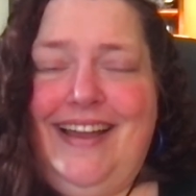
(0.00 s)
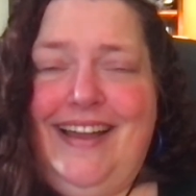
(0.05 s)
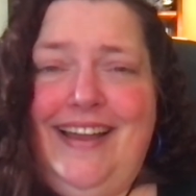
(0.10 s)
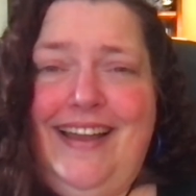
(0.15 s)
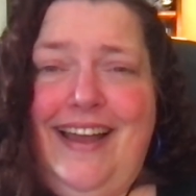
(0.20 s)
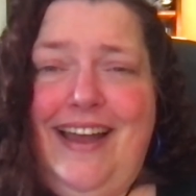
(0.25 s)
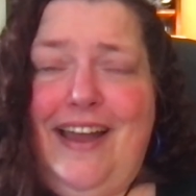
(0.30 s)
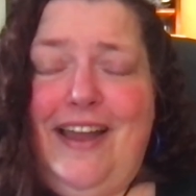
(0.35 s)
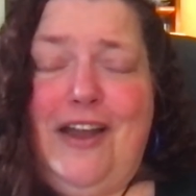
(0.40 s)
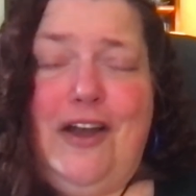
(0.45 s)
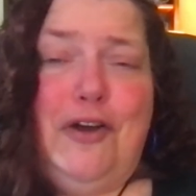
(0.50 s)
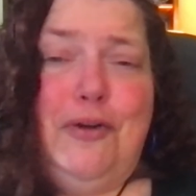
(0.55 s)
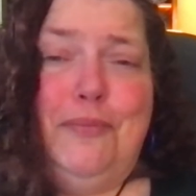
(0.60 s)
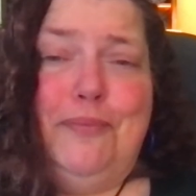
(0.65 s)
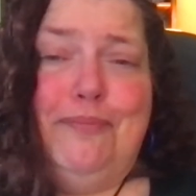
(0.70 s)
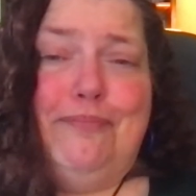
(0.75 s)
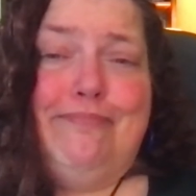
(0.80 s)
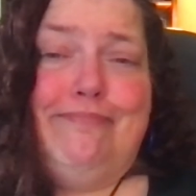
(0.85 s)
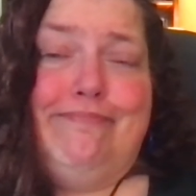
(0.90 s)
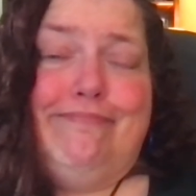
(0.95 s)
I hope
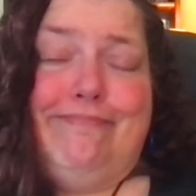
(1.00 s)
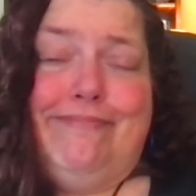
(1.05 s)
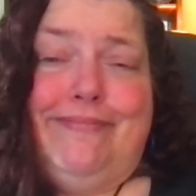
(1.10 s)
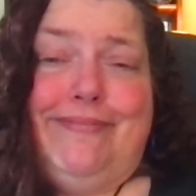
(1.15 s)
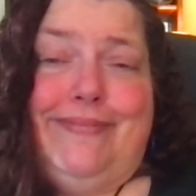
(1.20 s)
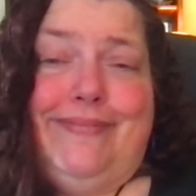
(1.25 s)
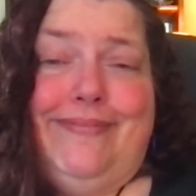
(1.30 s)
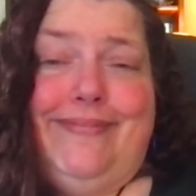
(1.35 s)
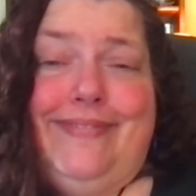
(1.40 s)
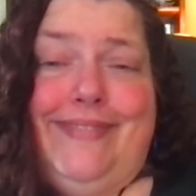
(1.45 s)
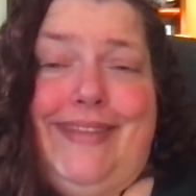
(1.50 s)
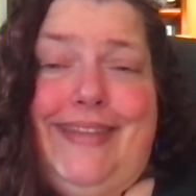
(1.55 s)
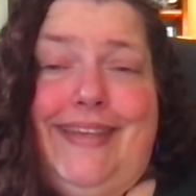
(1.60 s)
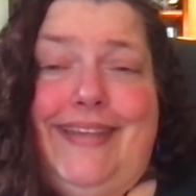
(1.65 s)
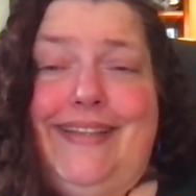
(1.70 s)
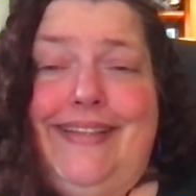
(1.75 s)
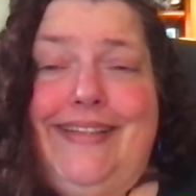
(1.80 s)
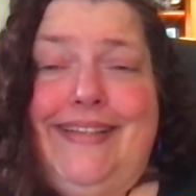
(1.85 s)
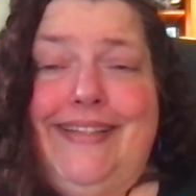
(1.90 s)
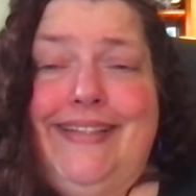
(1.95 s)

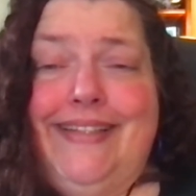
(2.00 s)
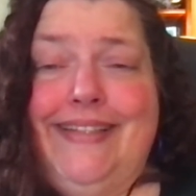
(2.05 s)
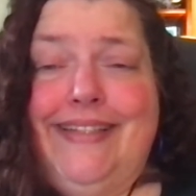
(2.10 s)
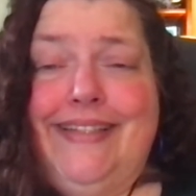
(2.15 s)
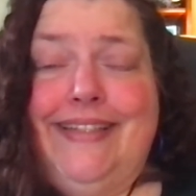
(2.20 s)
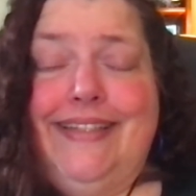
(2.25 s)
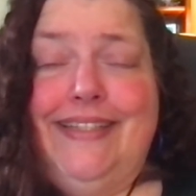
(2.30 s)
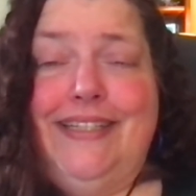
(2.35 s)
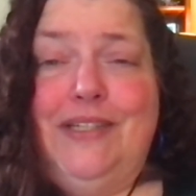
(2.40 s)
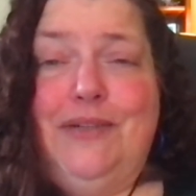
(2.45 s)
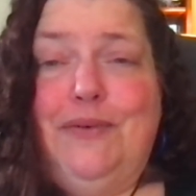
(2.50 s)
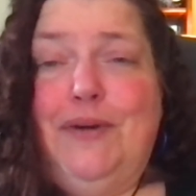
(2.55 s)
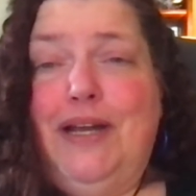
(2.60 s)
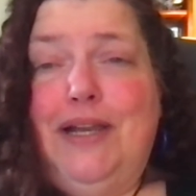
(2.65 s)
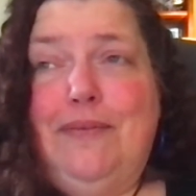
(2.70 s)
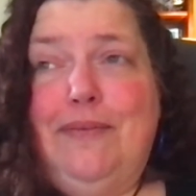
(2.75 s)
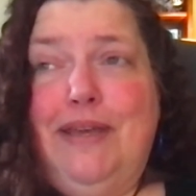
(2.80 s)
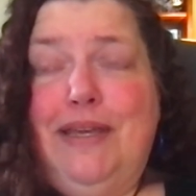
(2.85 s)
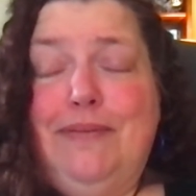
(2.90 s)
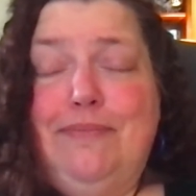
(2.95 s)
that you want
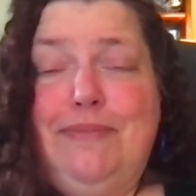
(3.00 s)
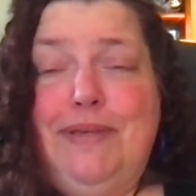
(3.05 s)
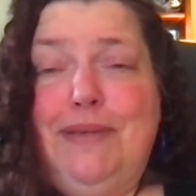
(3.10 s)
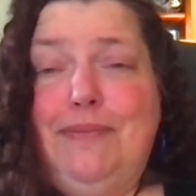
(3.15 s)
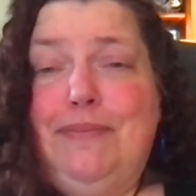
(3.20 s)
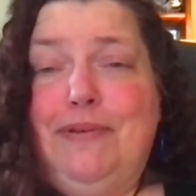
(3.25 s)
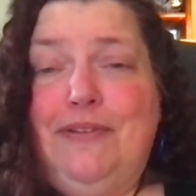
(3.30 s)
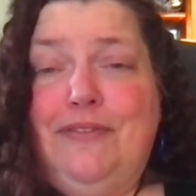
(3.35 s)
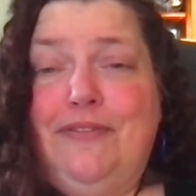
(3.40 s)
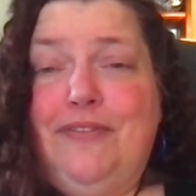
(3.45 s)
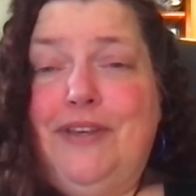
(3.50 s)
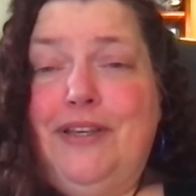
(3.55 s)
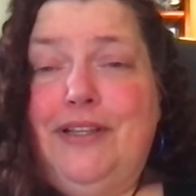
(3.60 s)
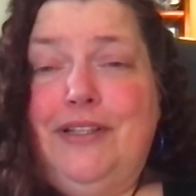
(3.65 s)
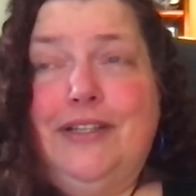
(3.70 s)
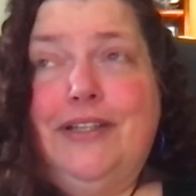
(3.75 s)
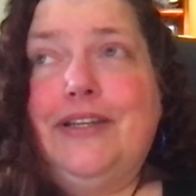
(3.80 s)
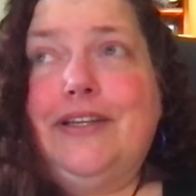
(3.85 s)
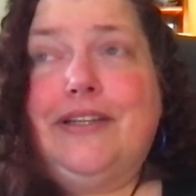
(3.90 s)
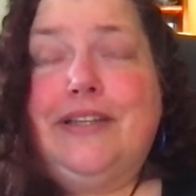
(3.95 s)
to make people
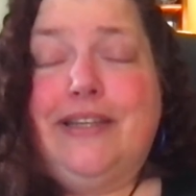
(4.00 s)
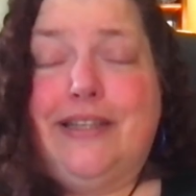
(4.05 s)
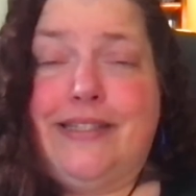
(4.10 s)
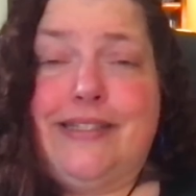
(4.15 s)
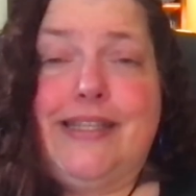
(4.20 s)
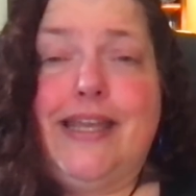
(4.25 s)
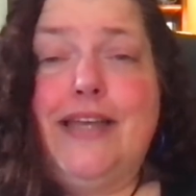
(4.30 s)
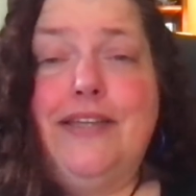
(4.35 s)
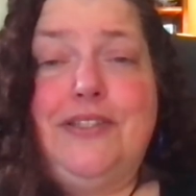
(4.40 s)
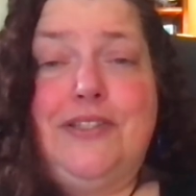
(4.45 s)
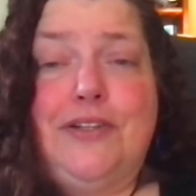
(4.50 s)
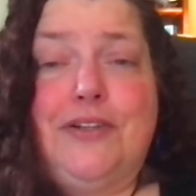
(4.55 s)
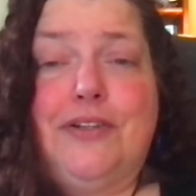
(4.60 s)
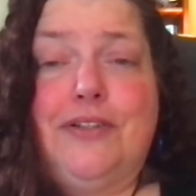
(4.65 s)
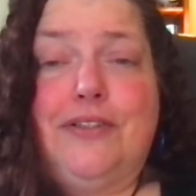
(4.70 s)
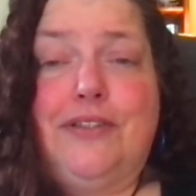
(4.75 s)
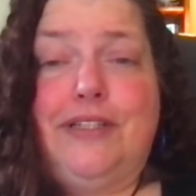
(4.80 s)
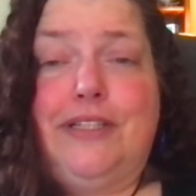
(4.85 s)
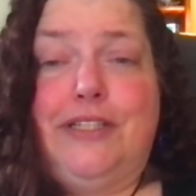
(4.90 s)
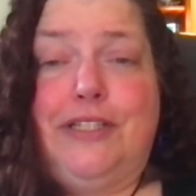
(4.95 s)
feel good, because I
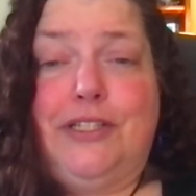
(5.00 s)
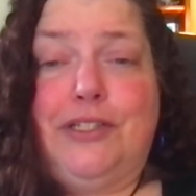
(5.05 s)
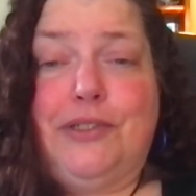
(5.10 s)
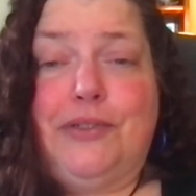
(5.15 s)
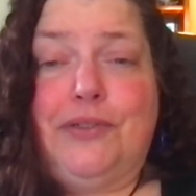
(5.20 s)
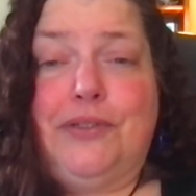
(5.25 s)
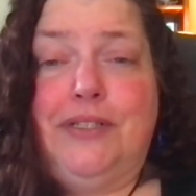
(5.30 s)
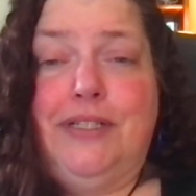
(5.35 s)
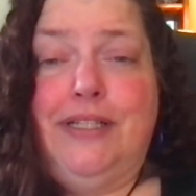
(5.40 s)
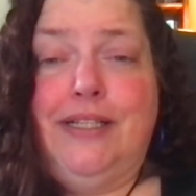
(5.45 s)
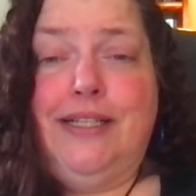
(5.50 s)
certainly do.